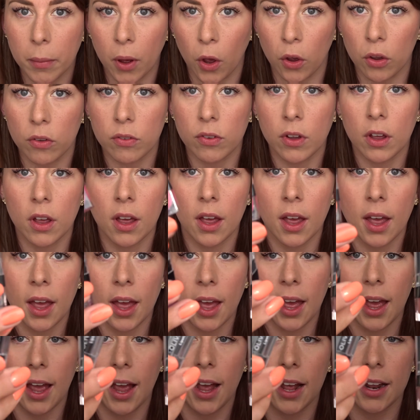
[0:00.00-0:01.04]
Mauve,
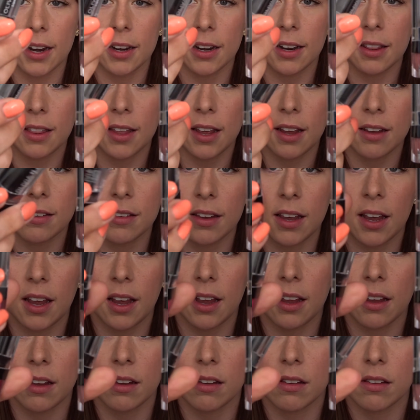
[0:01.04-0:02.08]
and this
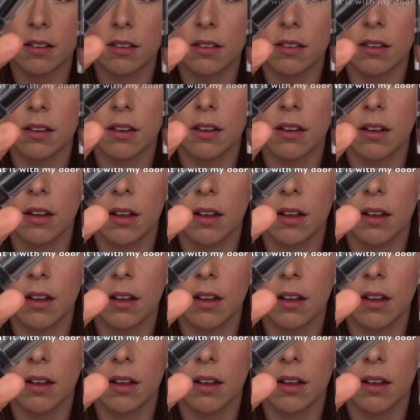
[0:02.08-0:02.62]
is